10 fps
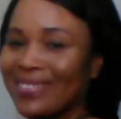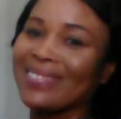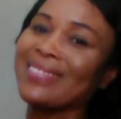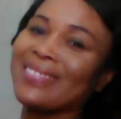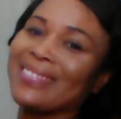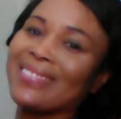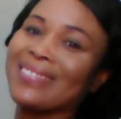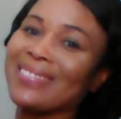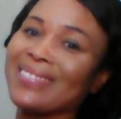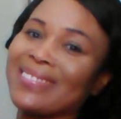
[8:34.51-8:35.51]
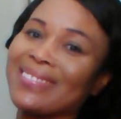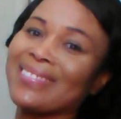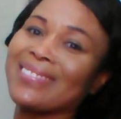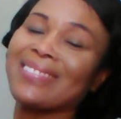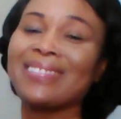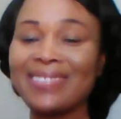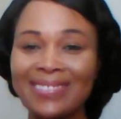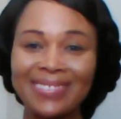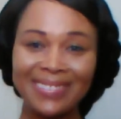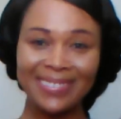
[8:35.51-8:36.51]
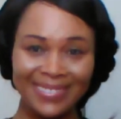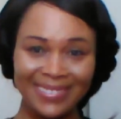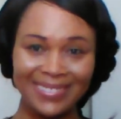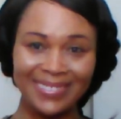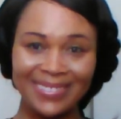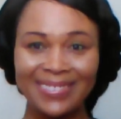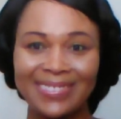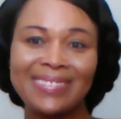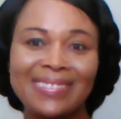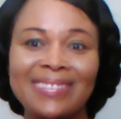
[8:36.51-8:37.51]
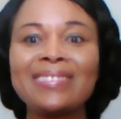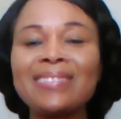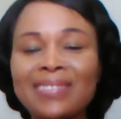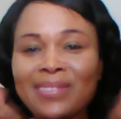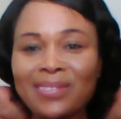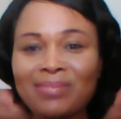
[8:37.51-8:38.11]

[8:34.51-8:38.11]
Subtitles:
Nobody speaks.